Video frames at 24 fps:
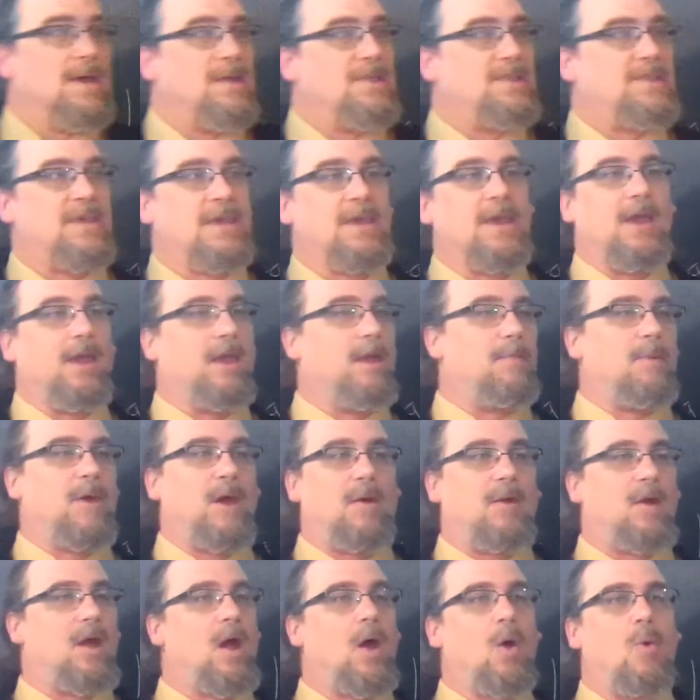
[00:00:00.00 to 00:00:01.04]
thinking
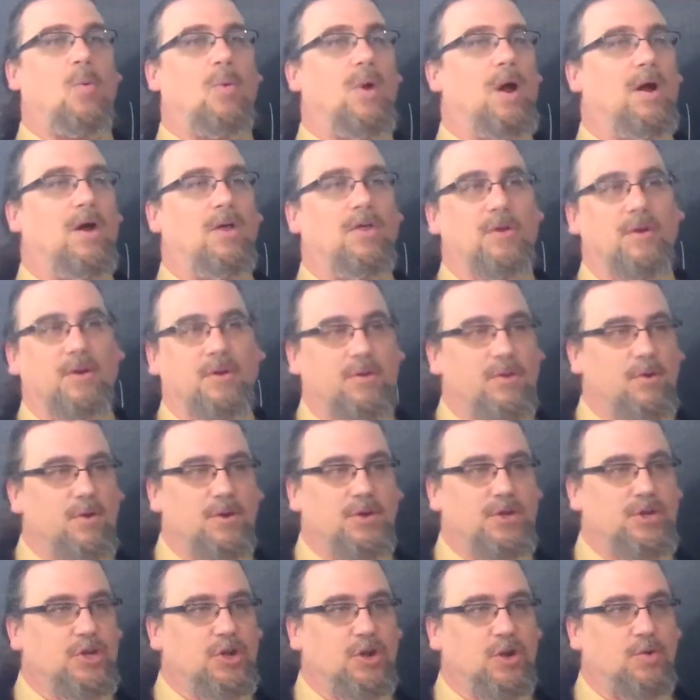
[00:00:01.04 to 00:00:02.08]
about how well their, their
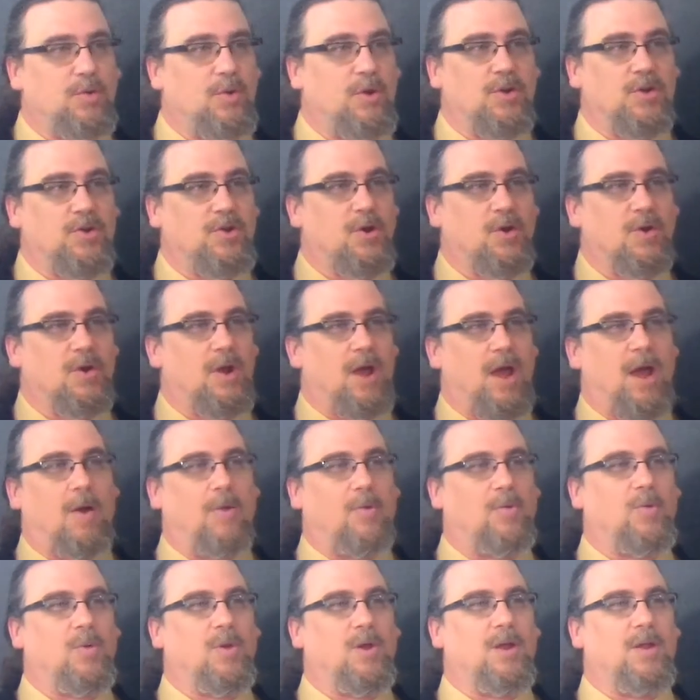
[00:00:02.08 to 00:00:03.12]
children turn
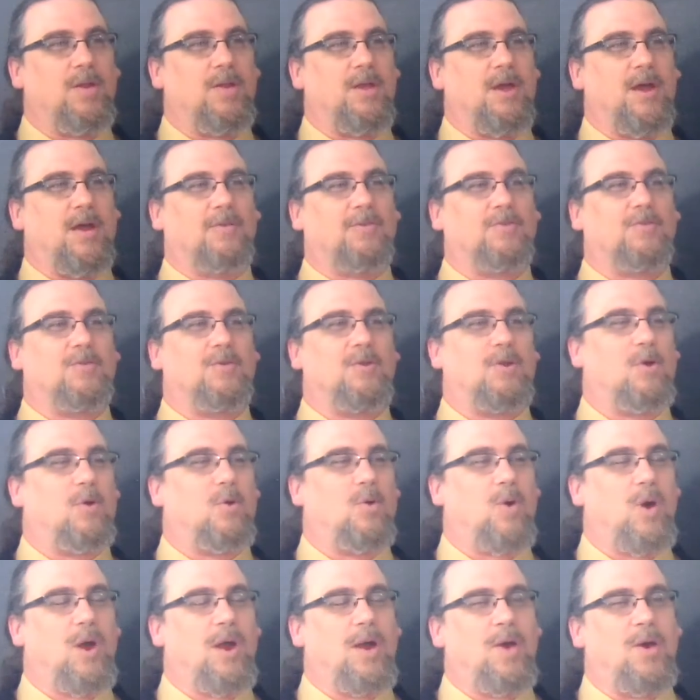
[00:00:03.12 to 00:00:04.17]
out, when that's, you know,
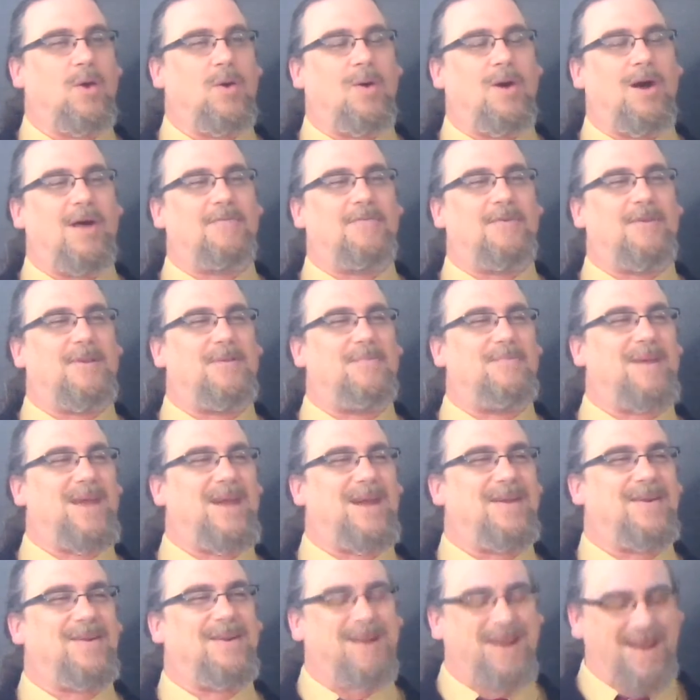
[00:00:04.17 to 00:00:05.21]
quite often a
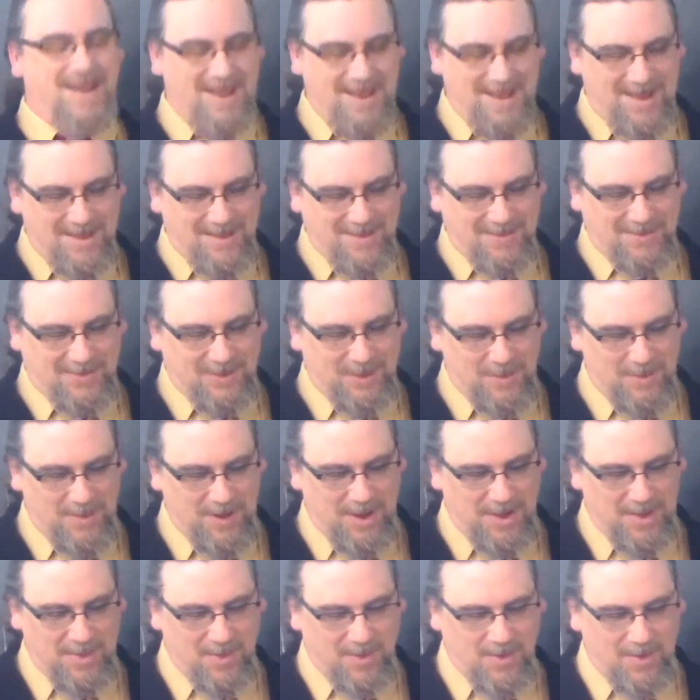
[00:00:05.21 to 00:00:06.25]
matter of so
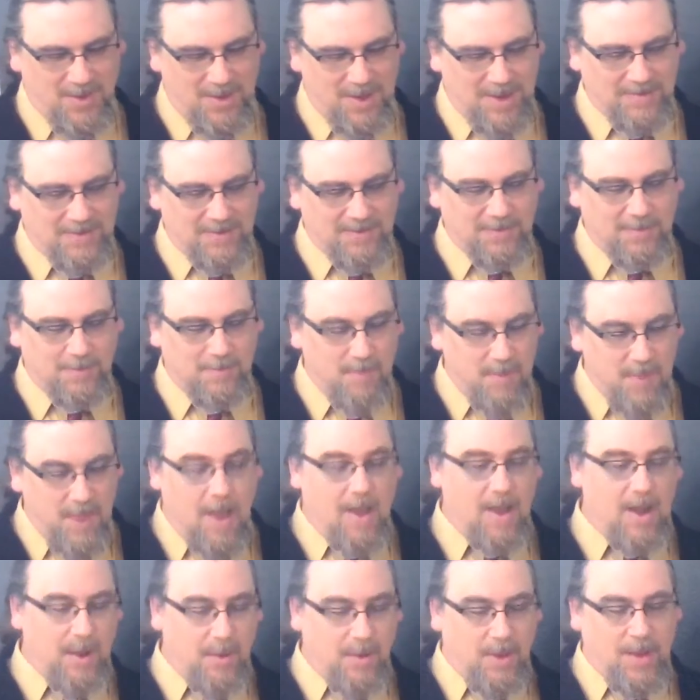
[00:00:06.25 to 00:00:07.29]
many other causes.
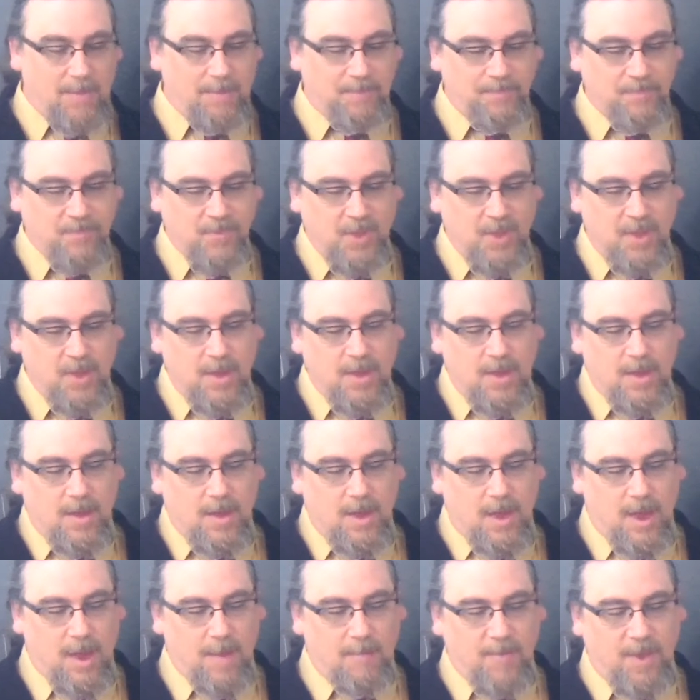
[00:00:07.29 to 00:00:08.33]
Now, anyway,
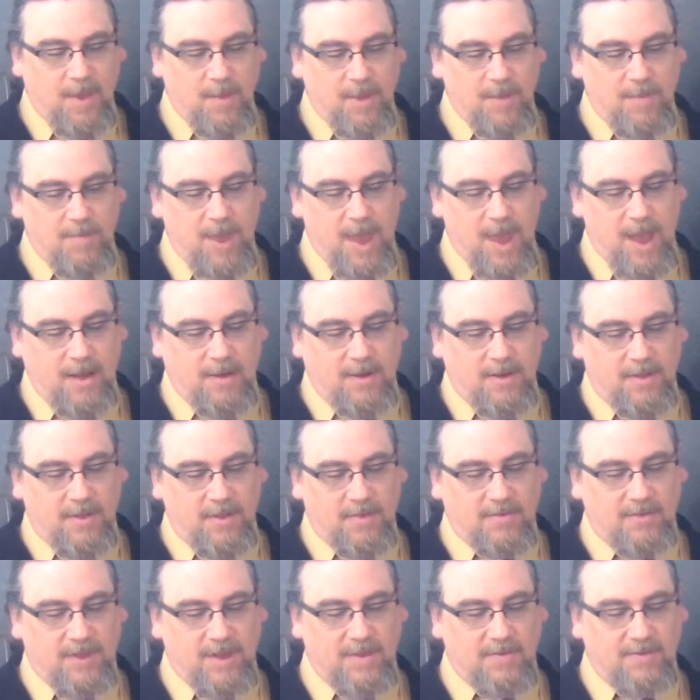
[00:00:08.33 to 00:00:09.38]
um, coming back to
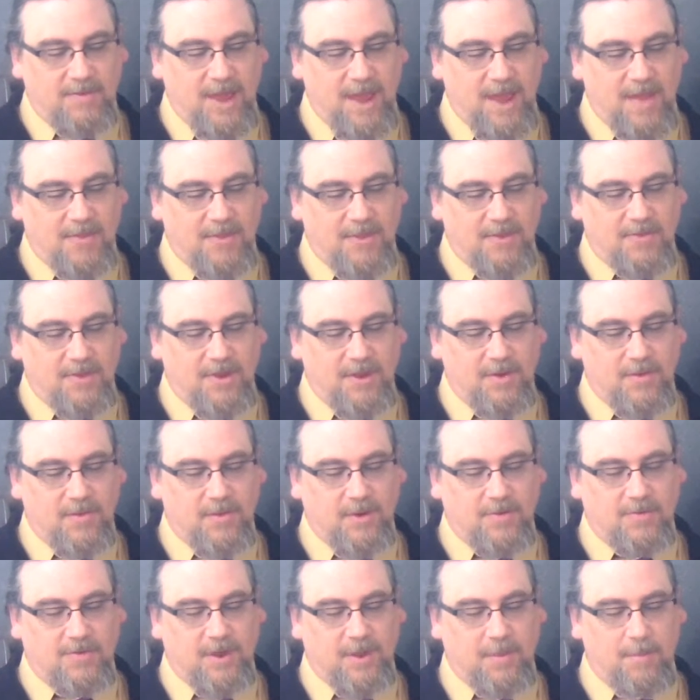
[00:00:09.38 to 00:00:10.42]
this, he's got this
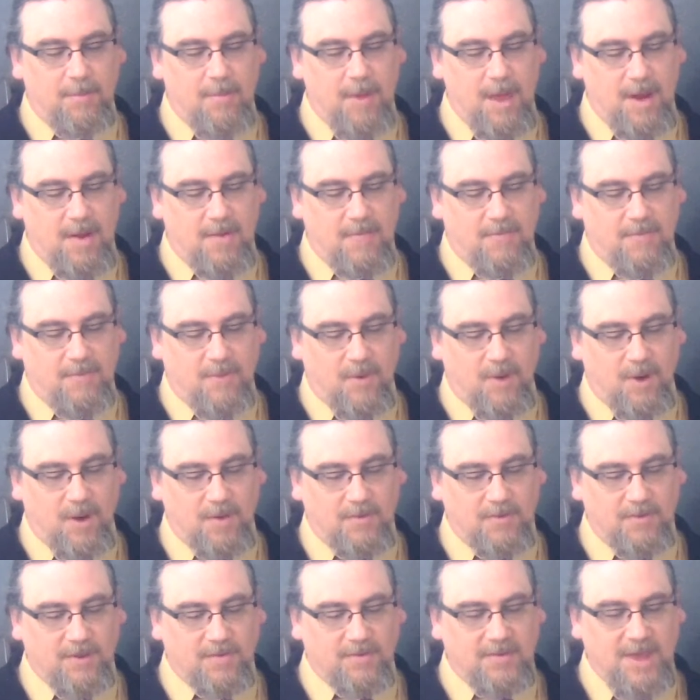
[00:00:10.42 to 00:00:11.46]
interesting metaphor. He
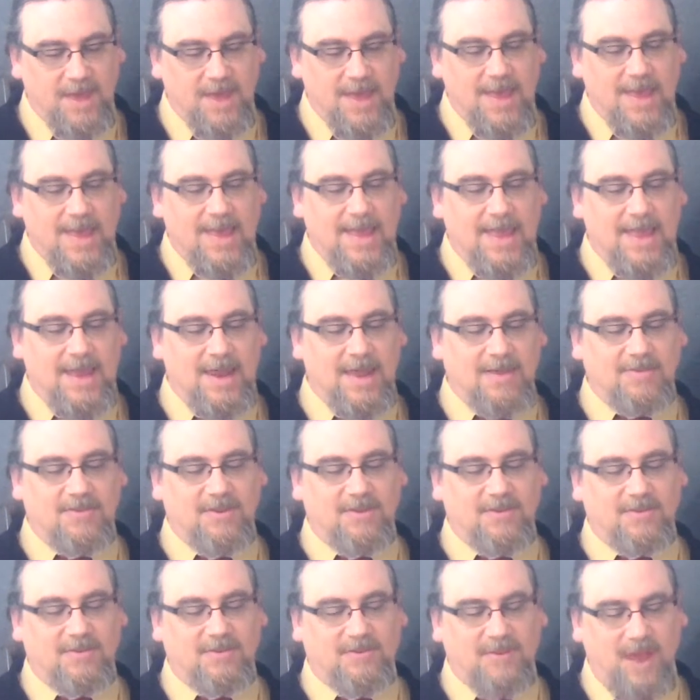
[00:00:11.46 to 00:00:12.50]
says, it has
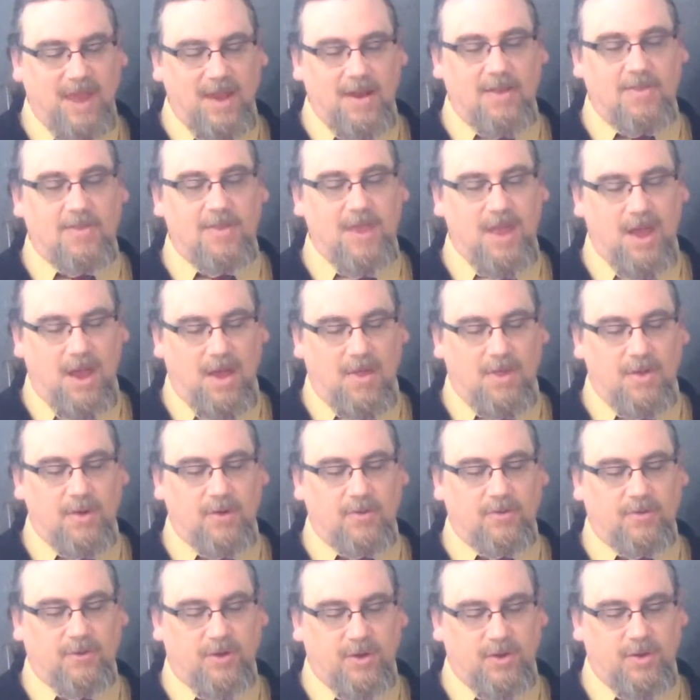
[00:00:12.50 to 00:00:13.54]
incited the
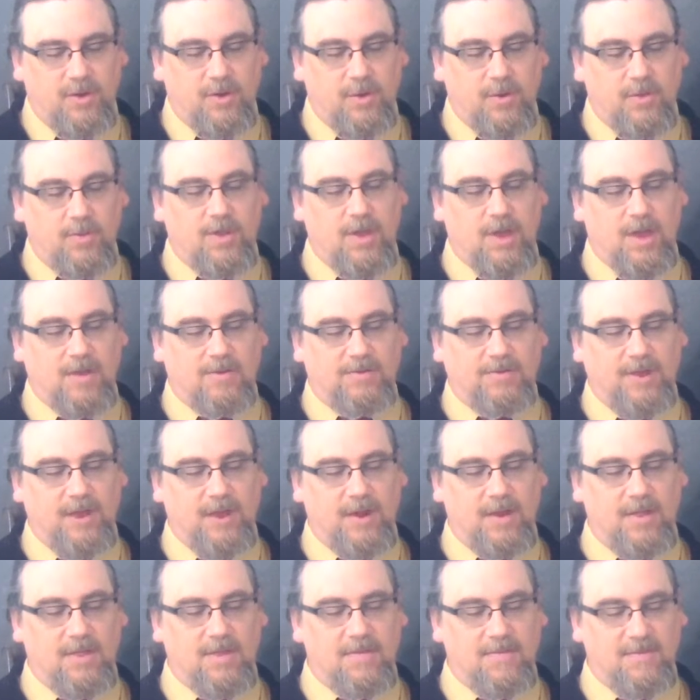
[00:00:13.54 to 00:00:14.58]
others to do this,
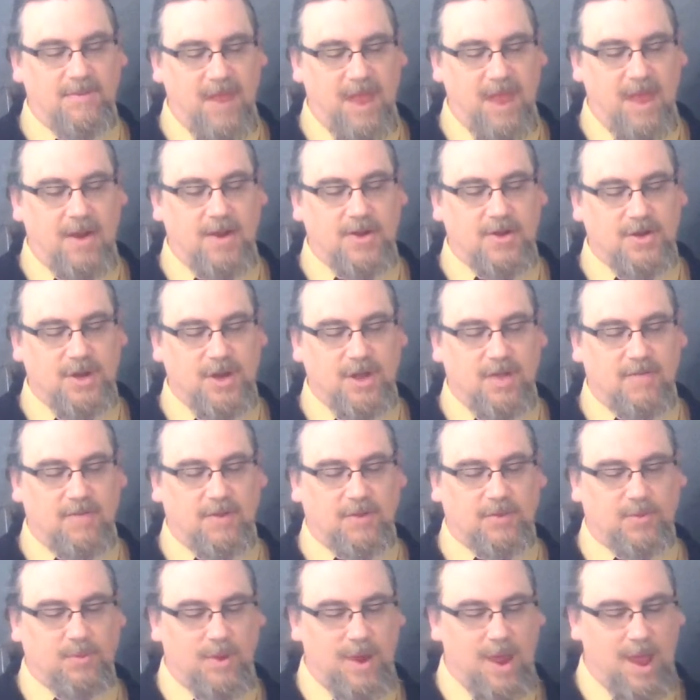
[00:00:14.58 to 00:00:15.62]
and in the vanishing of
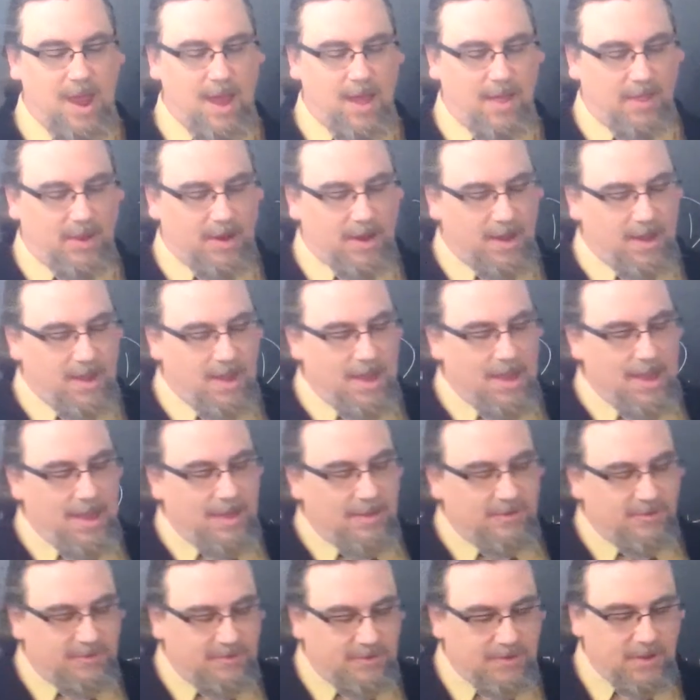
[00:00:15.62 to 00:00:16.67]
its reality,
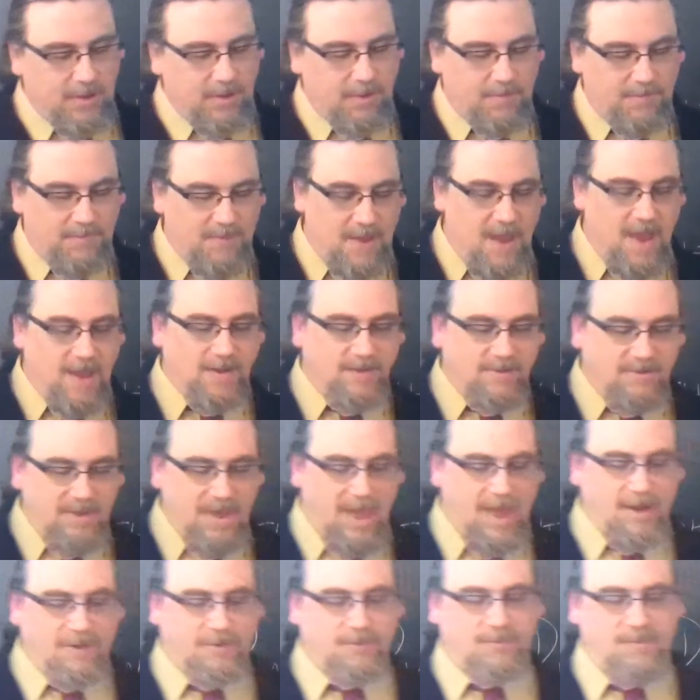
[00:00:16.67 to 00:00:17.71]
still find
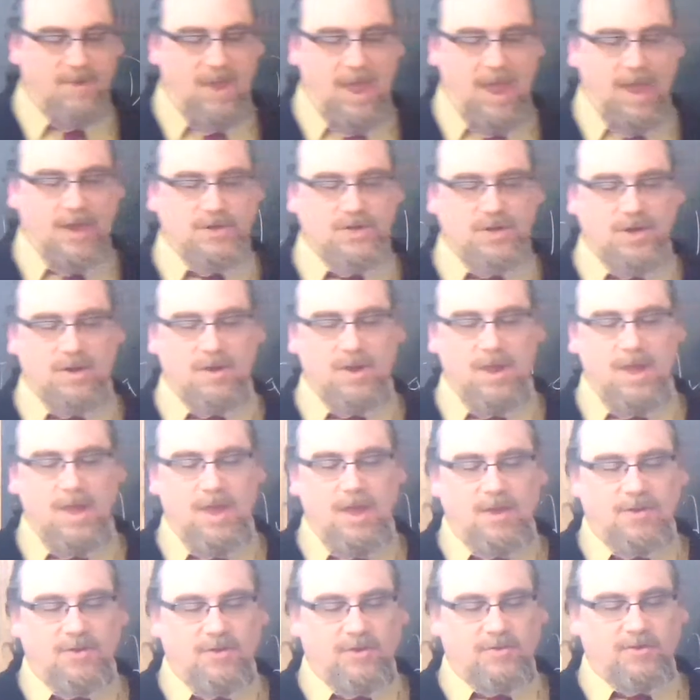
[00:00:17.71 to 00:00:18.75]
satisfaction,
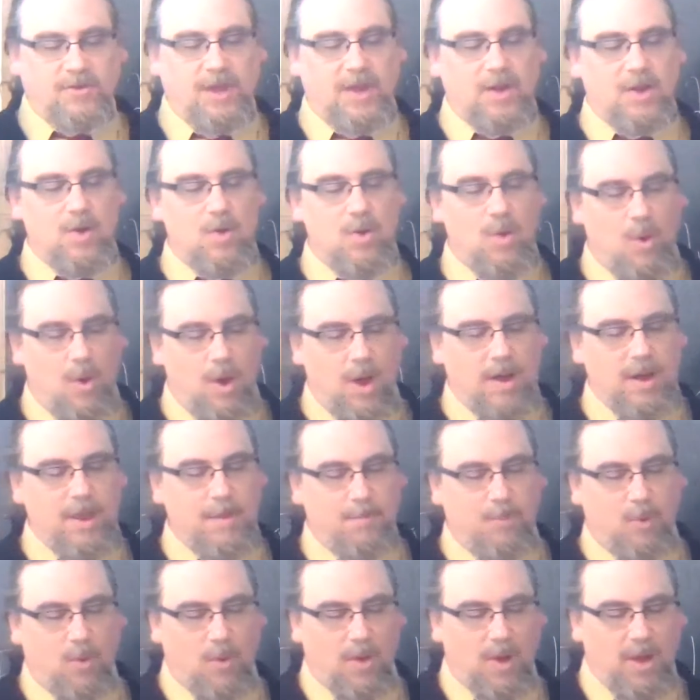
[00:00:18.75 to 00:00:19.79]
just like naughty
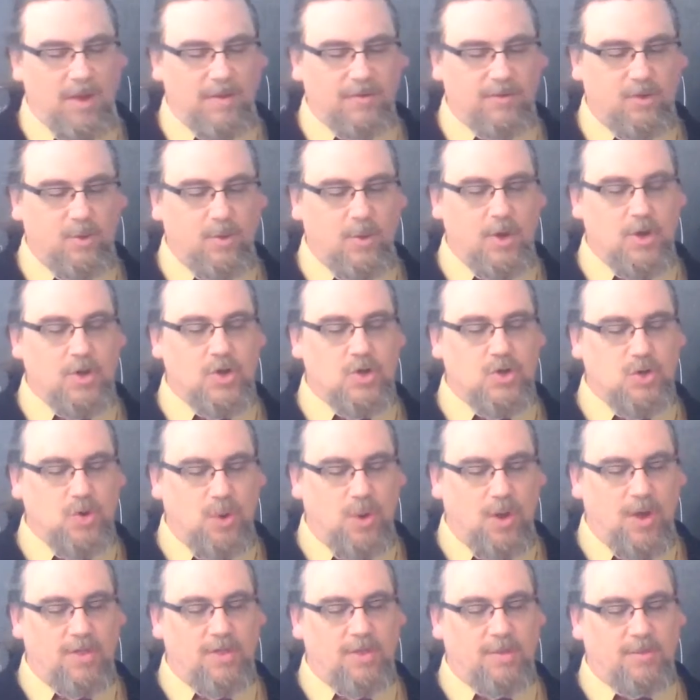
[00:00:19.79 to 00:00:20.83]
boys who
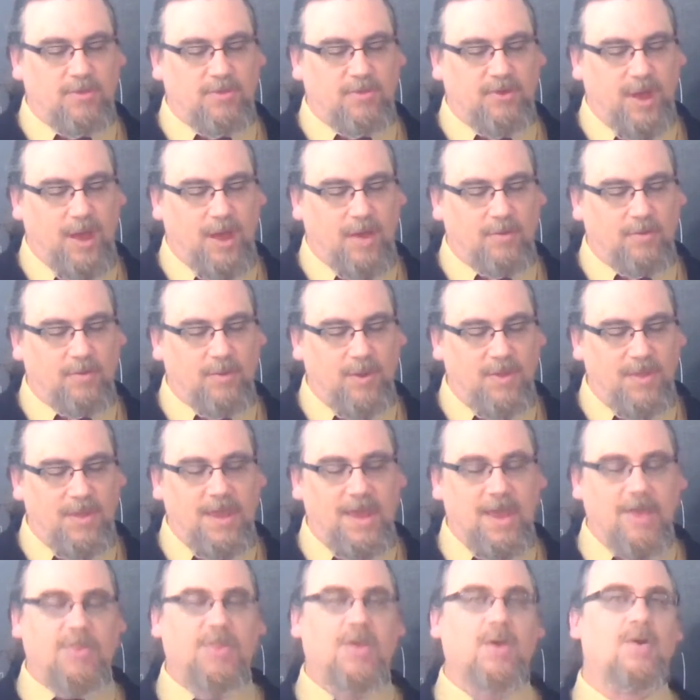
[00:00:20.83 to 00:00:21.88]
enjoy themselves when
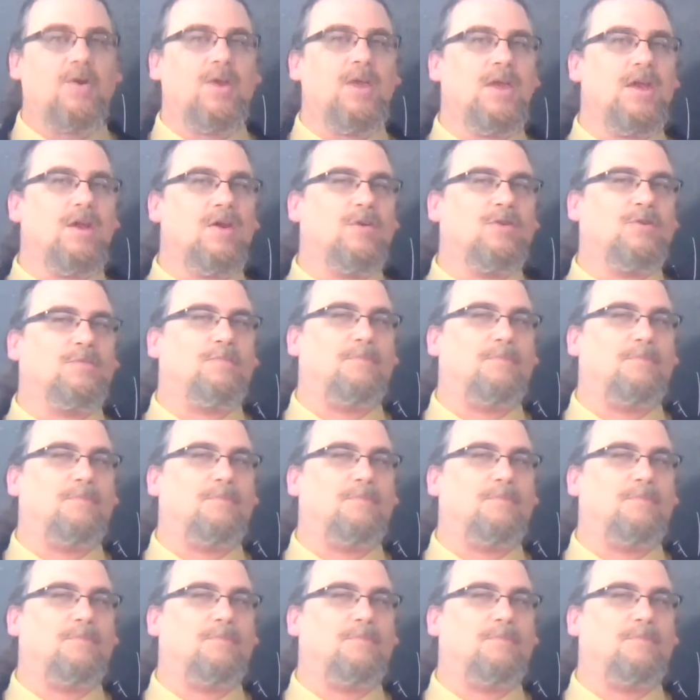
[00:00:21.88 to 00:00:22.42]
they get their ears